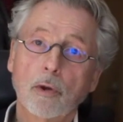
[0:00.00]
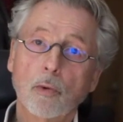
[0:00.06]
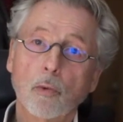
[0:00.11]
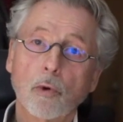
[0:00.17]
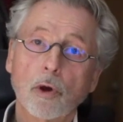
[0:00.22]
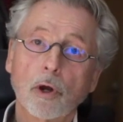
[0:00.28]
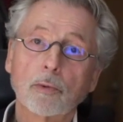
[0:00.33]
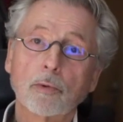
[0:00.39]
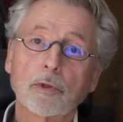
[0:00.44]

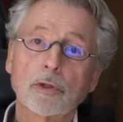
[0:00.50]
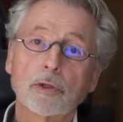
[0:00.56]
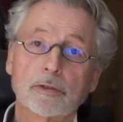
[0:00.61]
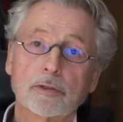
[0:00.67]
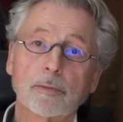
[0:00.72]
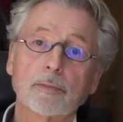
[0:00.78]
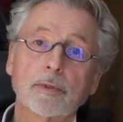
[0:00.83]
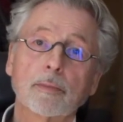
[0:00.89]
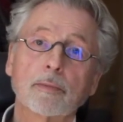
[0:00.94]
work with
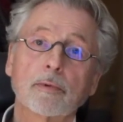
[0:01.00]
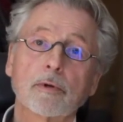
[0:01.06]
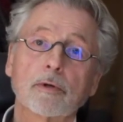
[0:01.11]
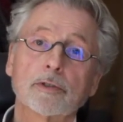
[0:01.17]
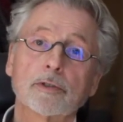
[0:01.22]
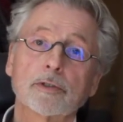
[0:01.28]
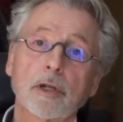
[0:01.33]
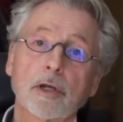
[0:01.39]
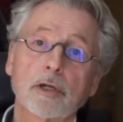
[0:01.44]
symptom
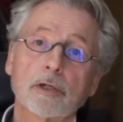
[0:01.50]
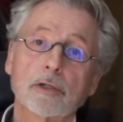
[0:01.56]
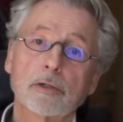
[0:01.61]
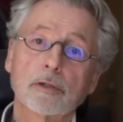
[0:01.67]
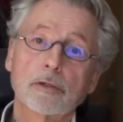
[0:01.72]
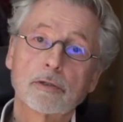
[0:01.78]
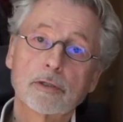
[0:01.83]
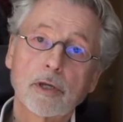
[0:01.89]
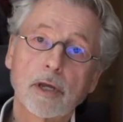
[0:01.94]

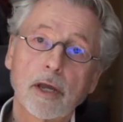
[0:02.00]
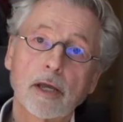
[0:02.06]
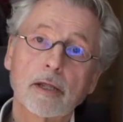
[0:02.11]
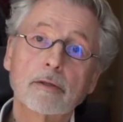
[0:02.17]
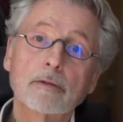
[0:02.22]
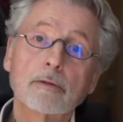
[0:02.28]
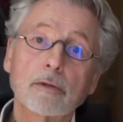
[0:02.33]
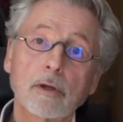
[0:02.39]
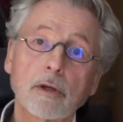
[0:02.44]
constellations
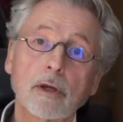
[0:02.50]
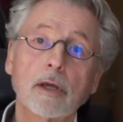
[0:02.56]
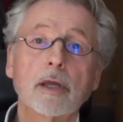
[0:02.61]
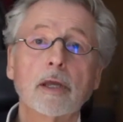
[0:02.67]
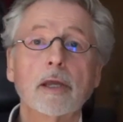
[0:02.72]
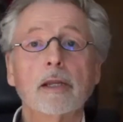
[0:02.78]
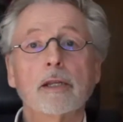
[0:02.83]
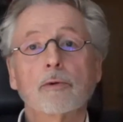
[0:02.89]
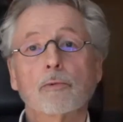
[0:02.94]
and
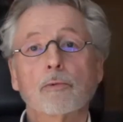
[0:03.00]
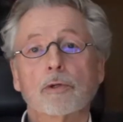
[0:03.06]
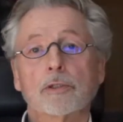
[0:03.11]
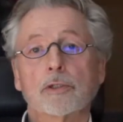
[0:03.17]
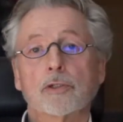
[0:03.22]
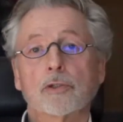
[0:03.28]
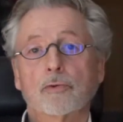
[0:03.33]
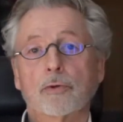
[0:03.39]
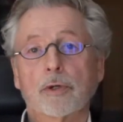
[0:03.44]
Healing
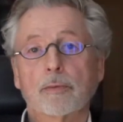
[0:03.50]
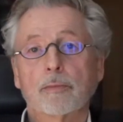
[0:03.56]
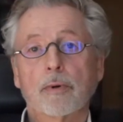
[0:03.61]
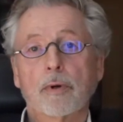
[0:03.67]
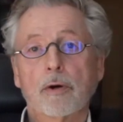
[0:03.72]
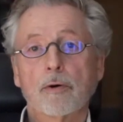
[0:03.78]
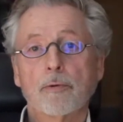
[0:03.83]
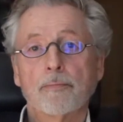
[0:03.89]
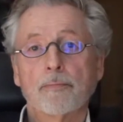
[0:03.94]
Voices
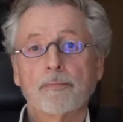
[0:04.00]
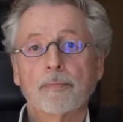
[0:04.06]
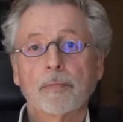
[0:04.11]
Rainbow